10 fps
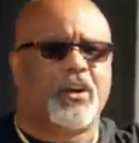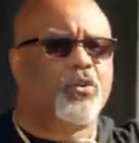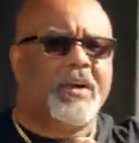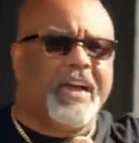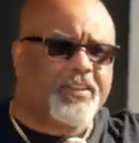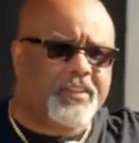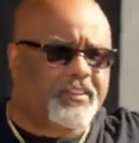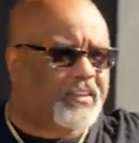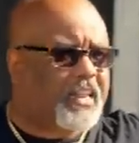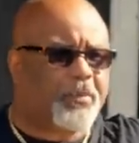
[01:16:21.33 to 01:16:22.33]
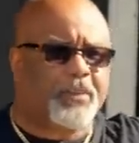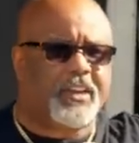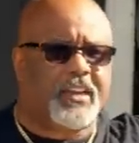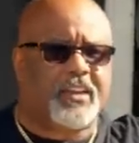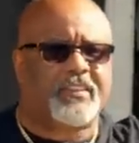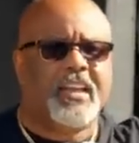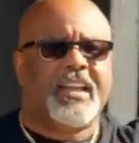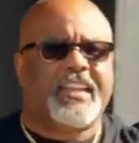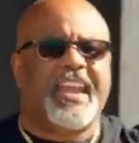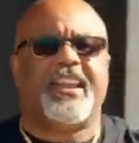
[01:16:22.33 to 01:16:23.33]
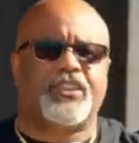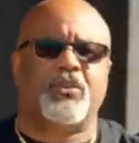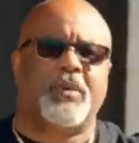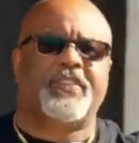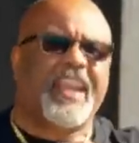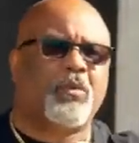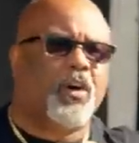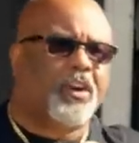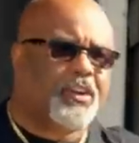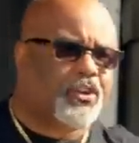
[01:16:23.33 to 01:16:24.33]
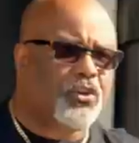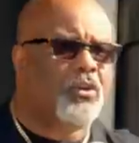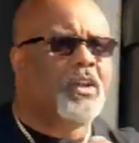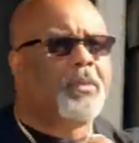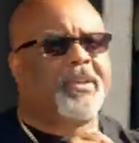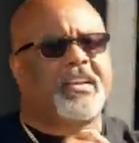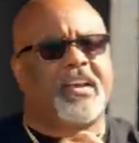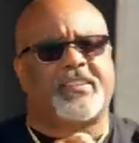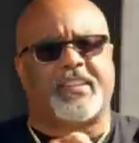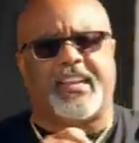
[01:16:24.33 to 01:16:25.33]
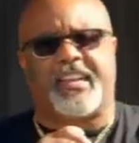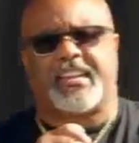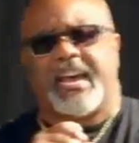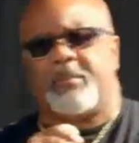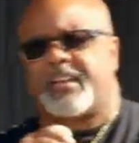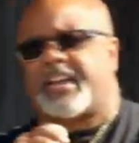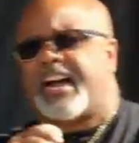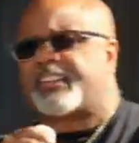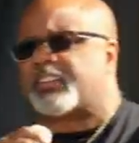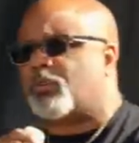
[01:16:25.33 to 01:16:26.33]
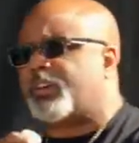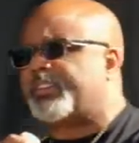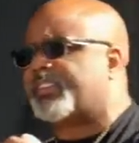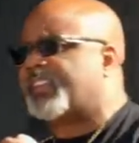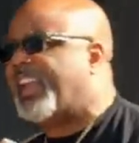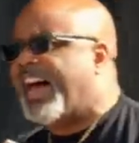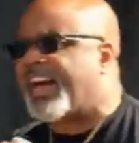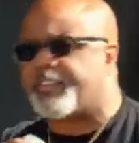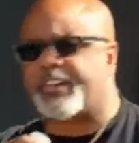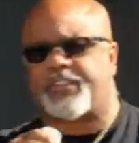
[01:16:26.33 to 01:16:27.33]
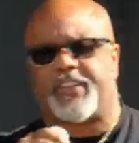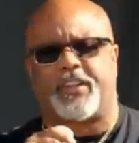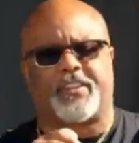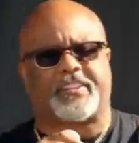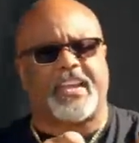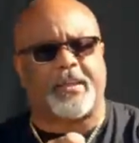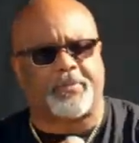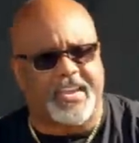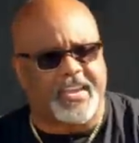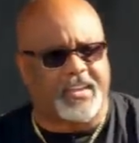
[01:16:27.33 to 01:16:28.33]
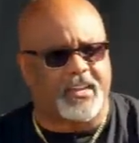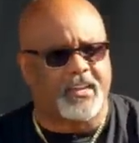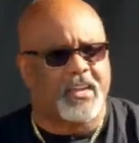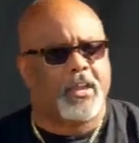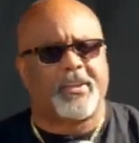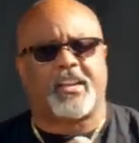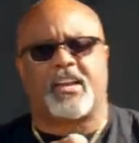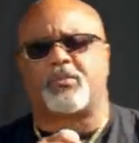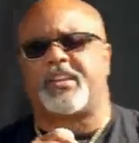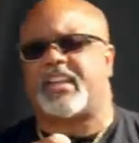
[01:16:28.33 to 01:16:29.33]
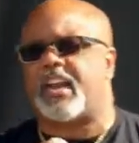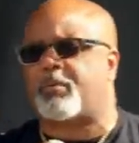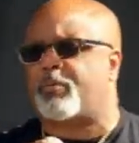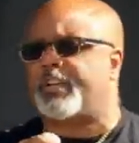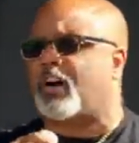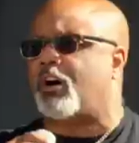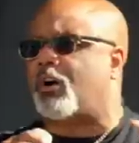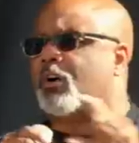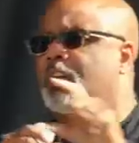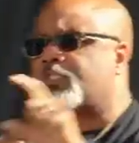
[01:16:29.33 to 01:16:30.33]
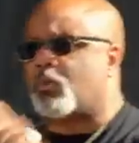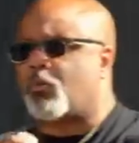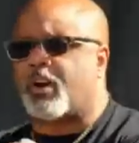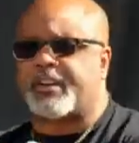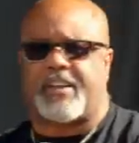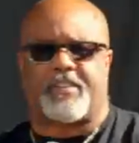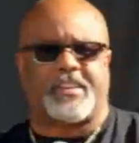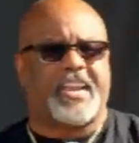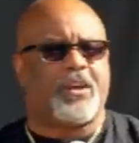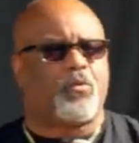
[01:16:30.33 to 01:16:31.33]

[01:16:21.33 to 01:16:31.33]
whoever the celebrity is can't do what they want to do because of the economic consequences, a lot of us feel the same thing because we get up and we go to work every day